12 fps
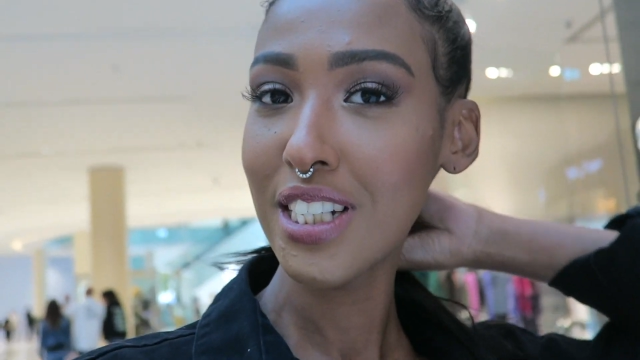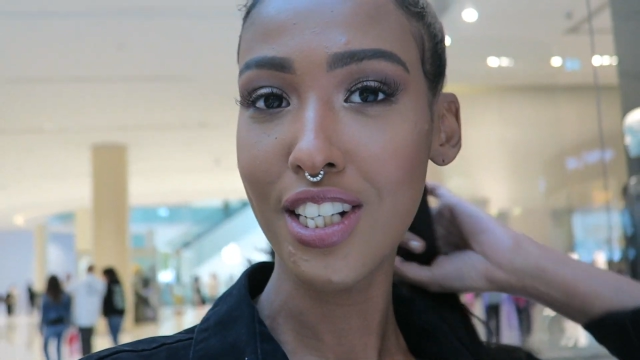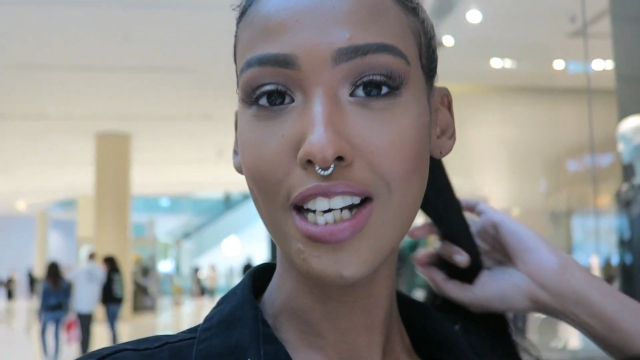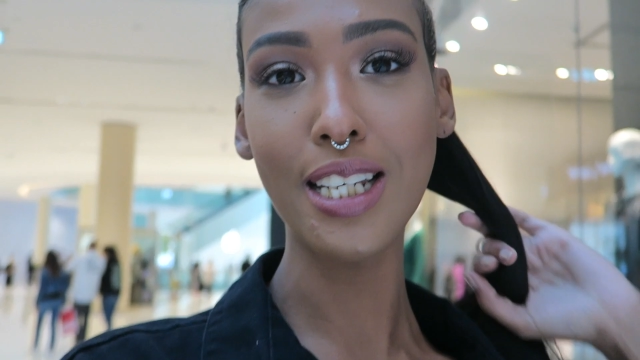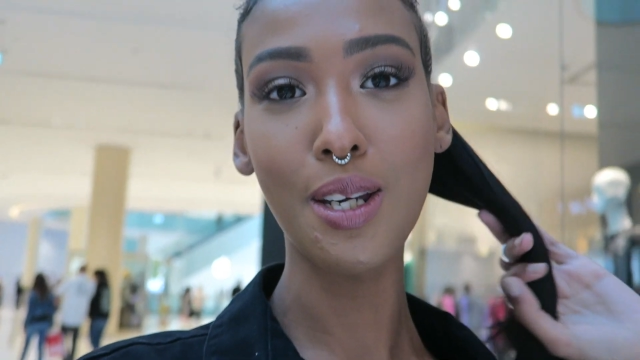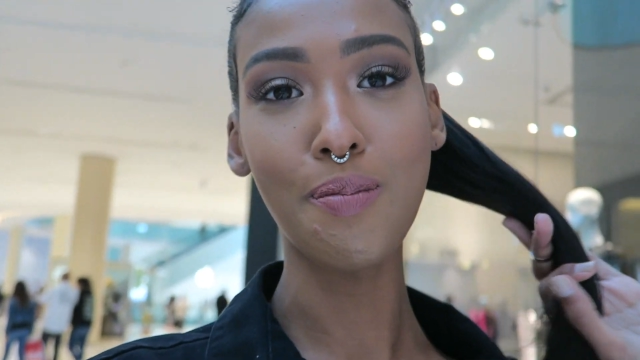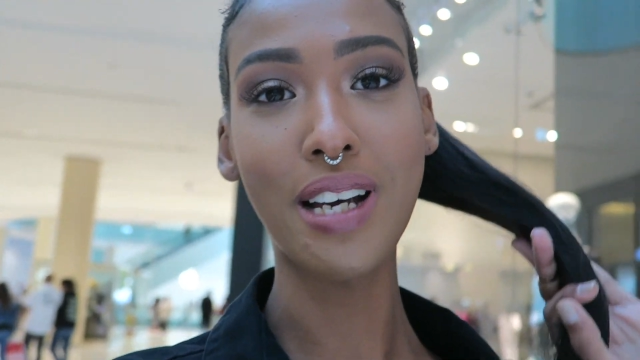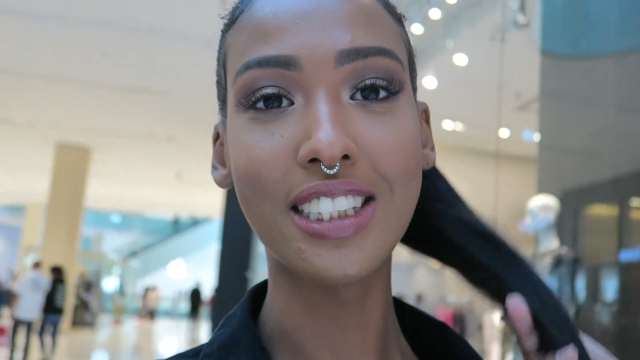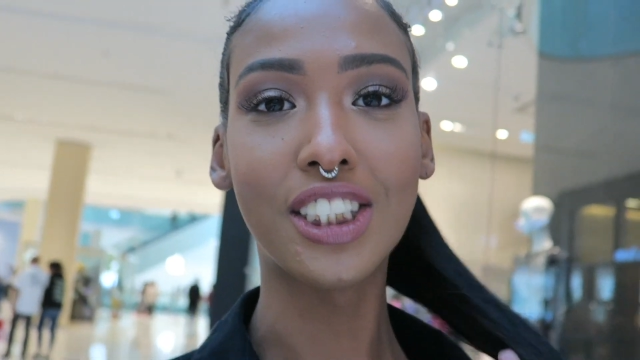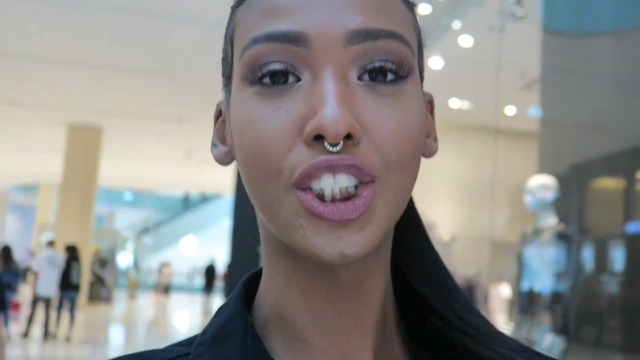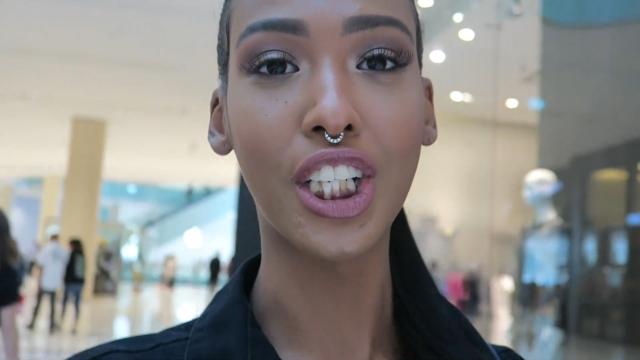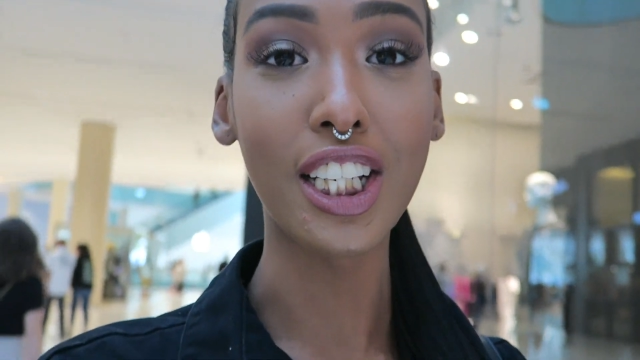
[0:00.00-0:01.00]
Trying to keep my
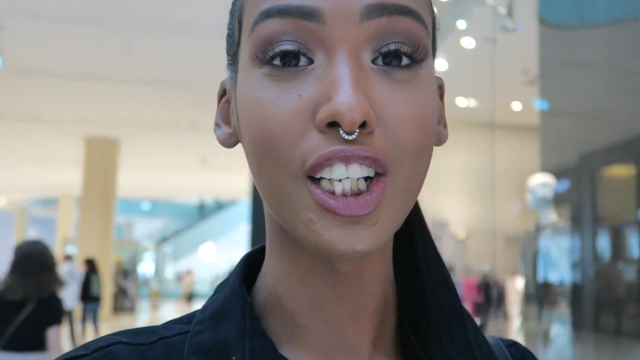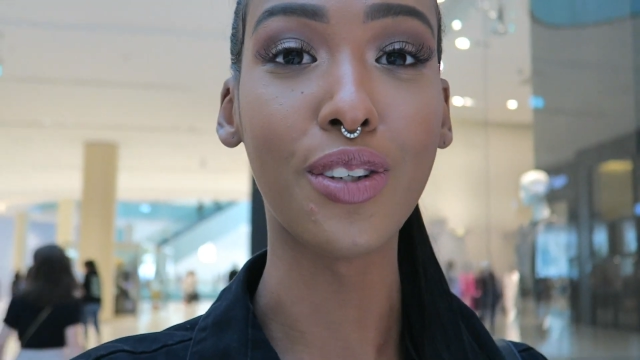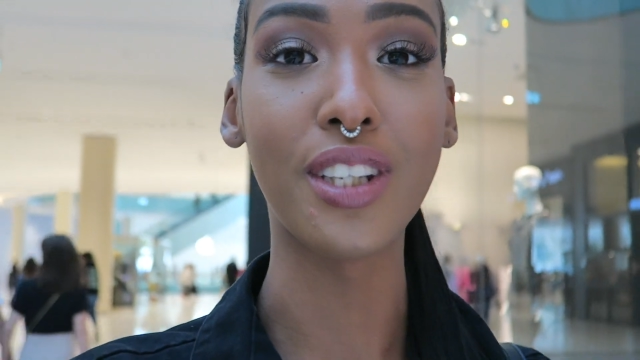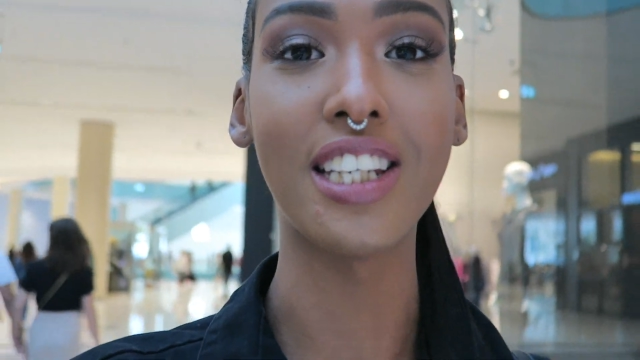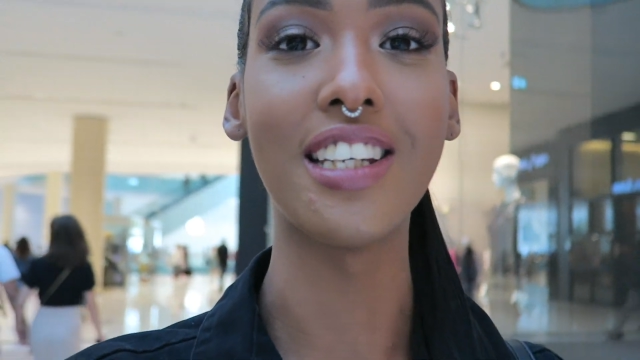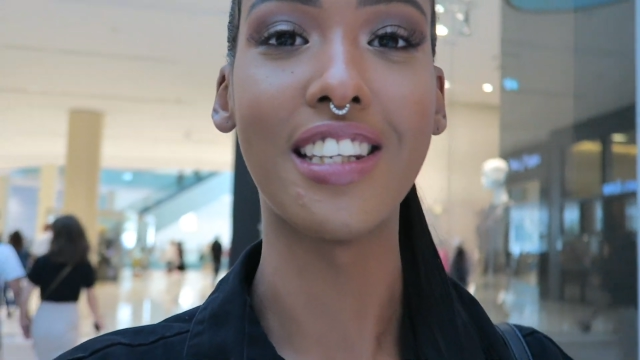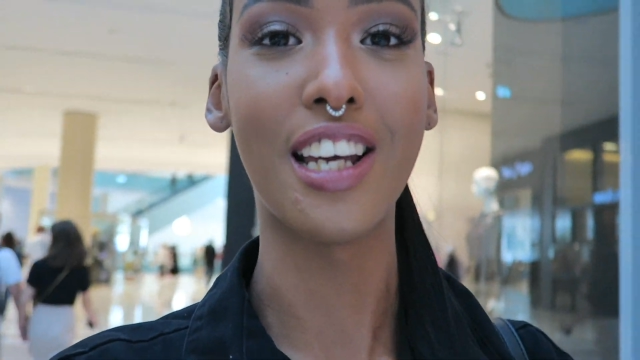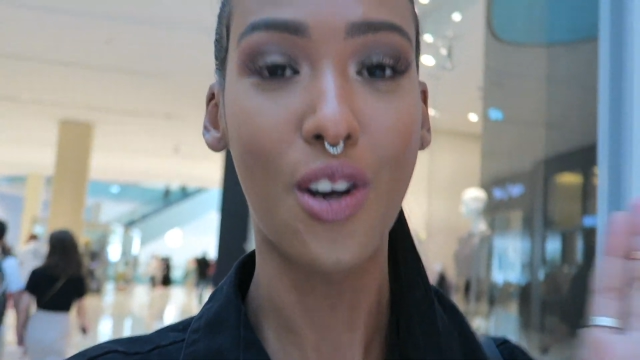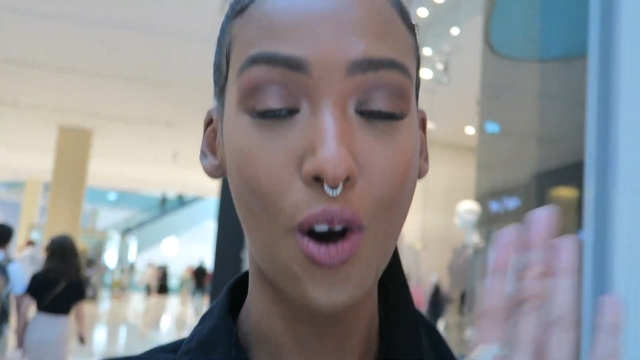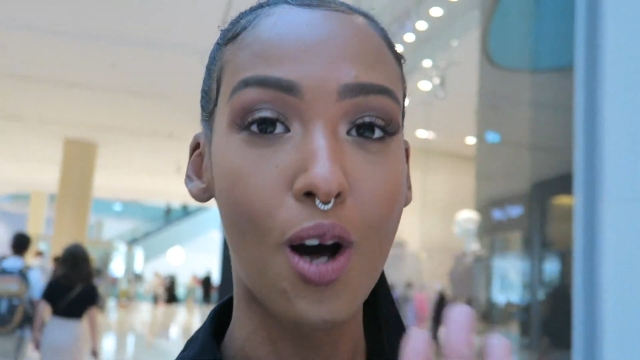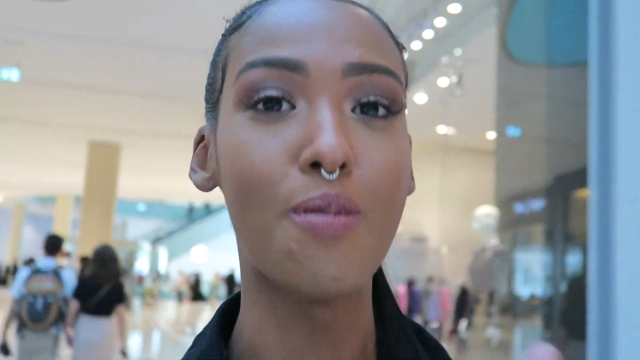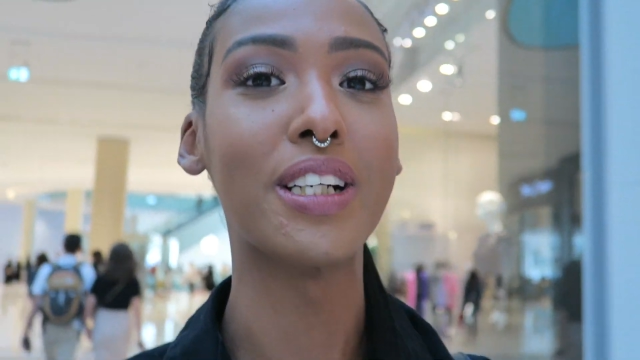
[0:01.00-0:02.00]
shit low key, like
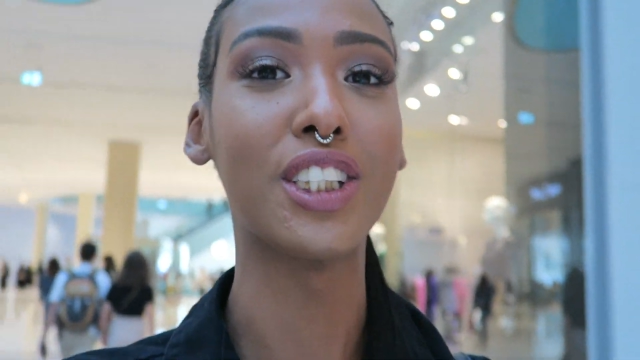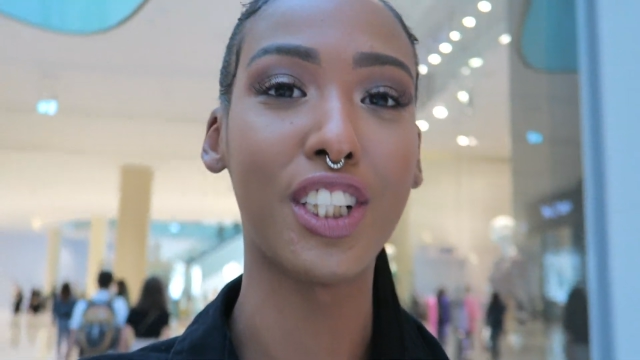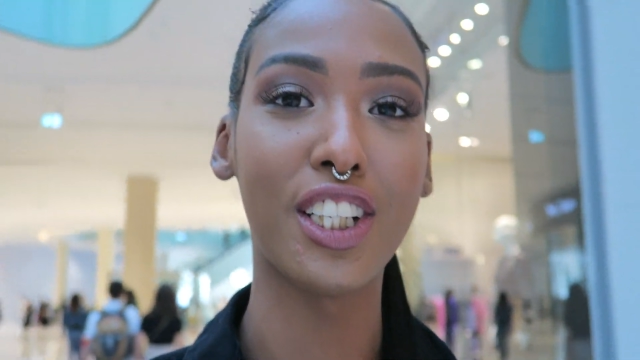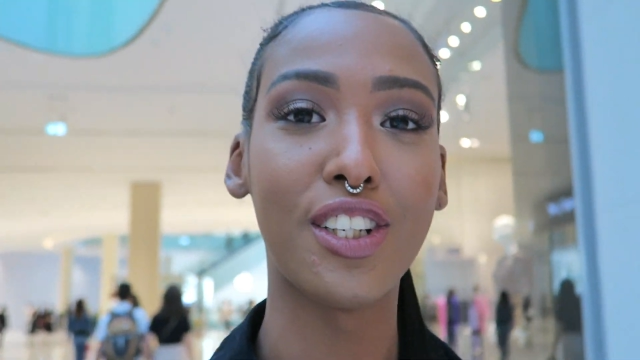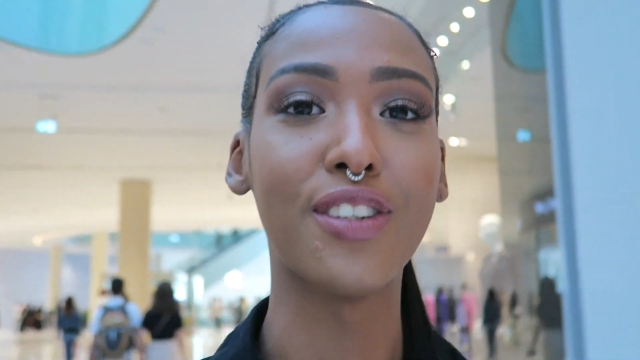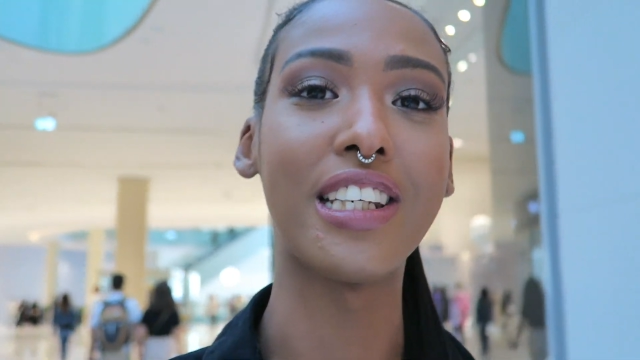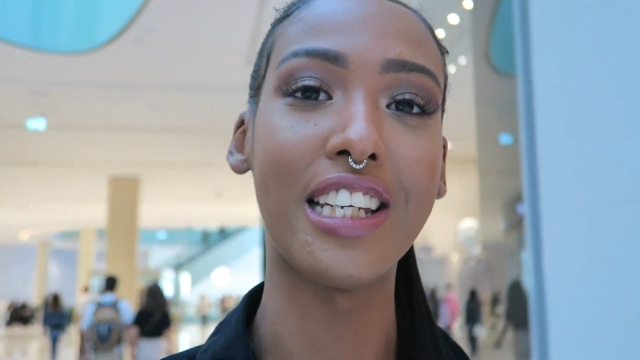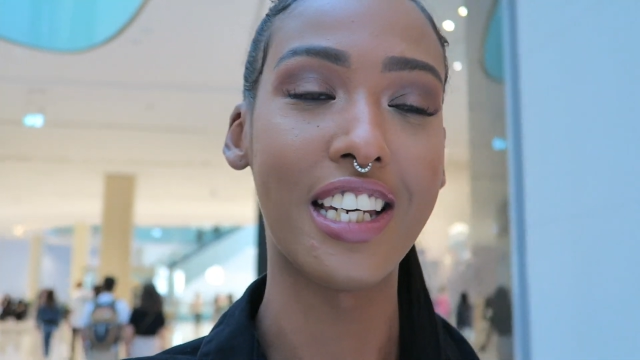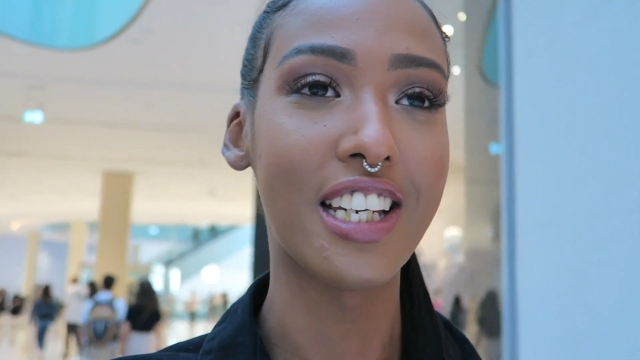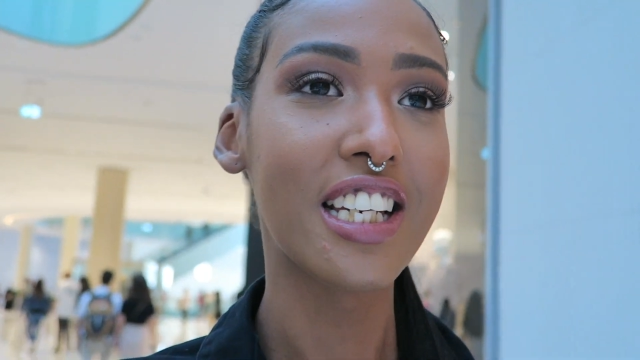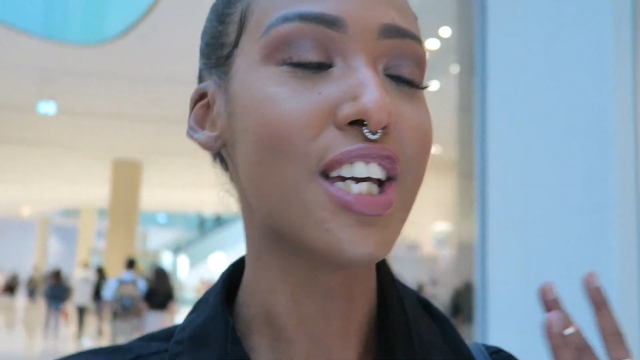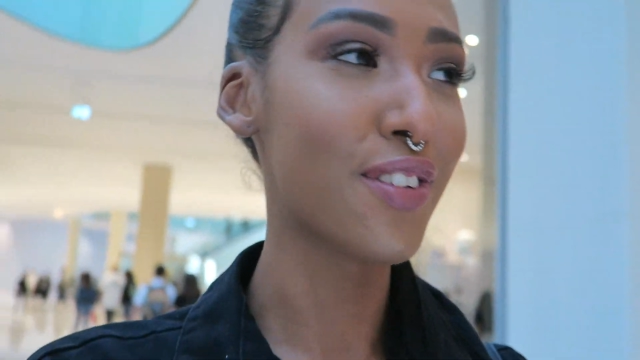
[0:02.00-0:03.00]
all my shit low key.